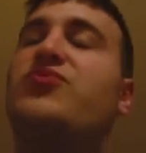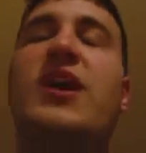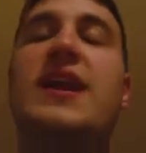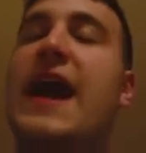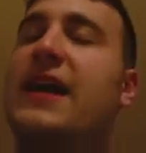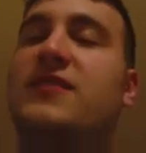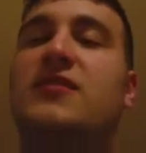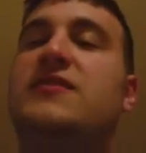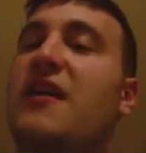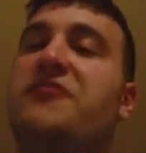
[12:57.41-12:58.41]
great
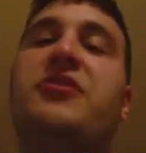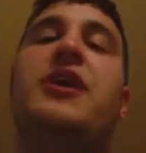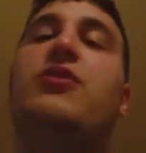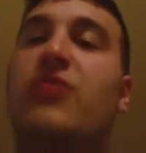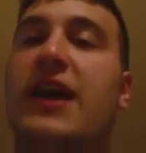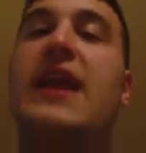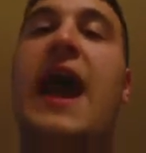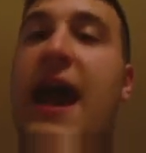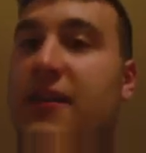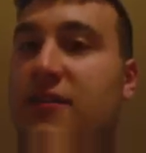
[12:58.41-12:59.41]
actor. Definitely a great
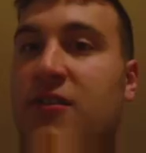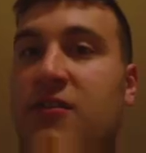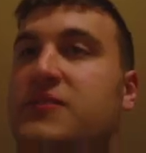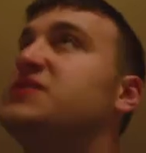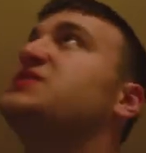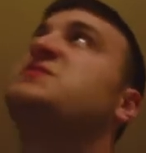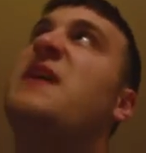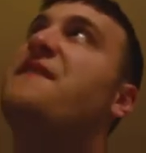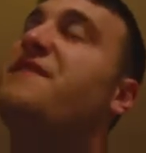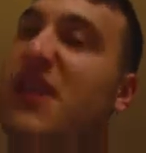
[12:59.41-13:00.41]
actor. This is
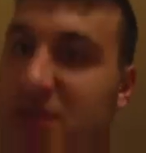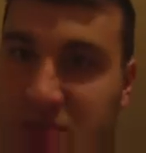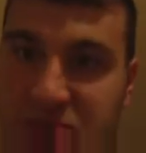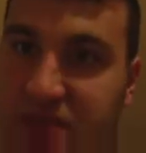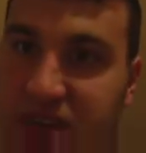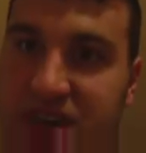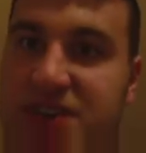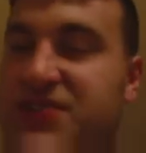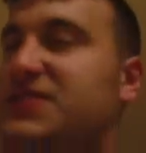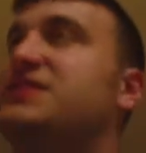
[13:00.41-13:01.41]
my favorite movie of
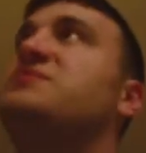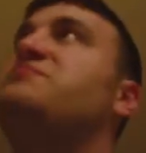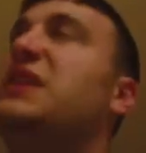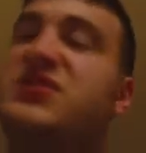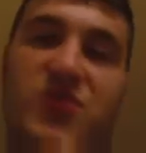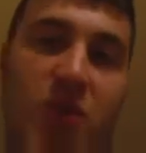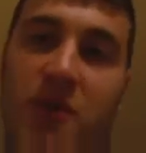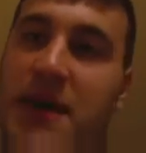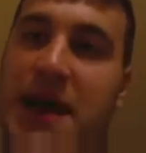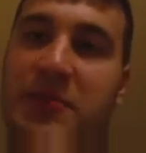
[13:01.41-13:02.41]
his. It's his best
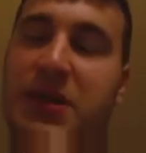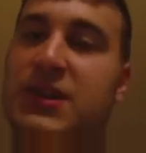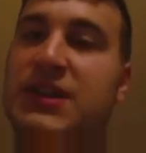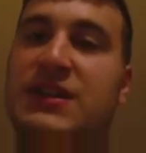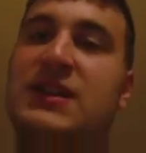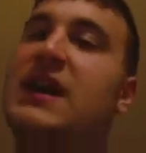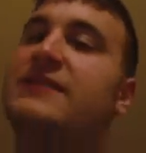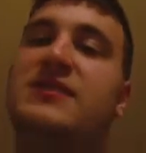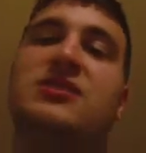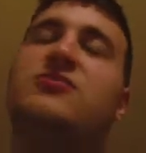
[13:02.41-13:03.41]
role, in my opinion.
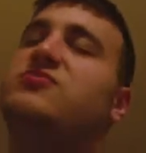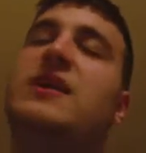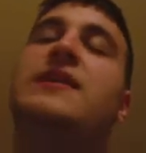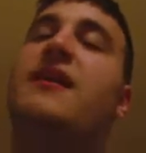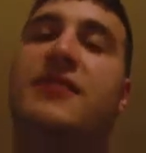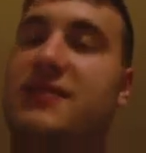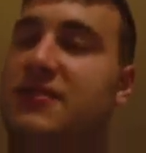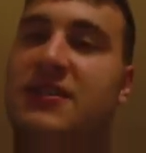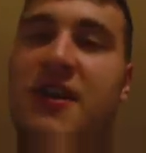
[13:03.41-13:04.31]
I love it, you